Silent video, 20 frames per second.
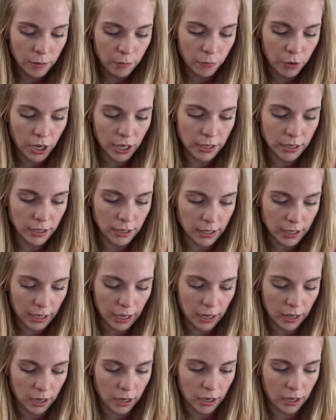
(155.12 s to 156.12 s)
press it
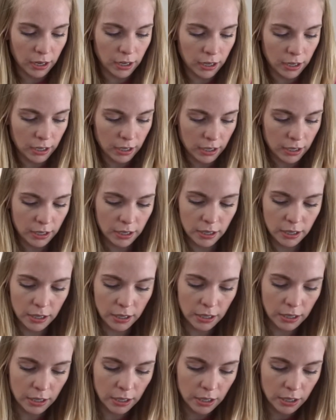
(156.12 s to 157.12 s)
together
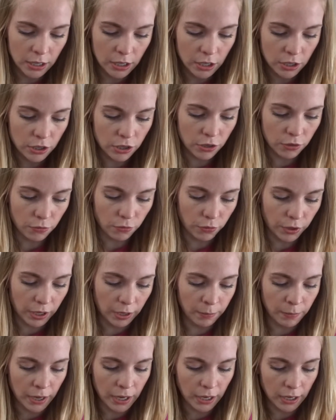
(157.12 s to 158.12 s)
to
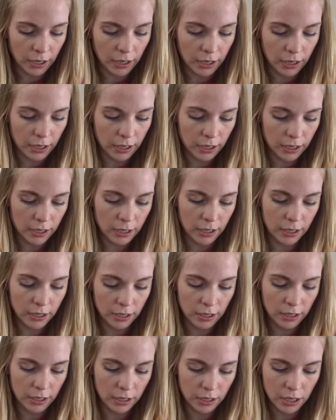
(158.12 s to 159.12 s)
remake,
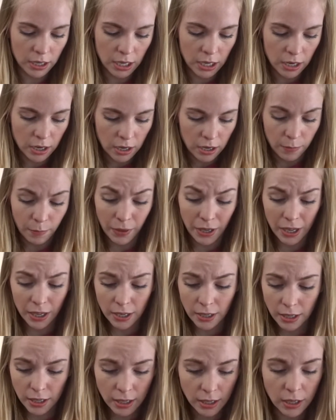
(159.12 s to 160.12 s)

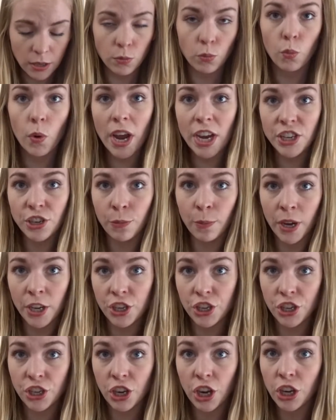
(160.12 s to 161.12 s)
because this is way too
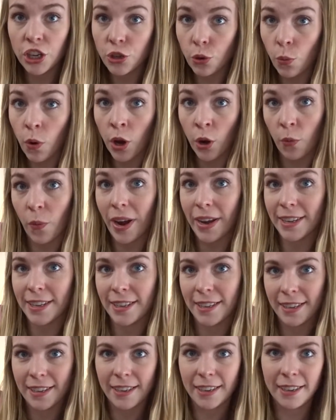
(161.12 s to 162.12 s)
much to want to
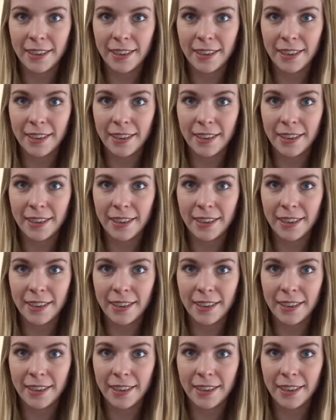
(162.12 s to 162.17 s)
waste.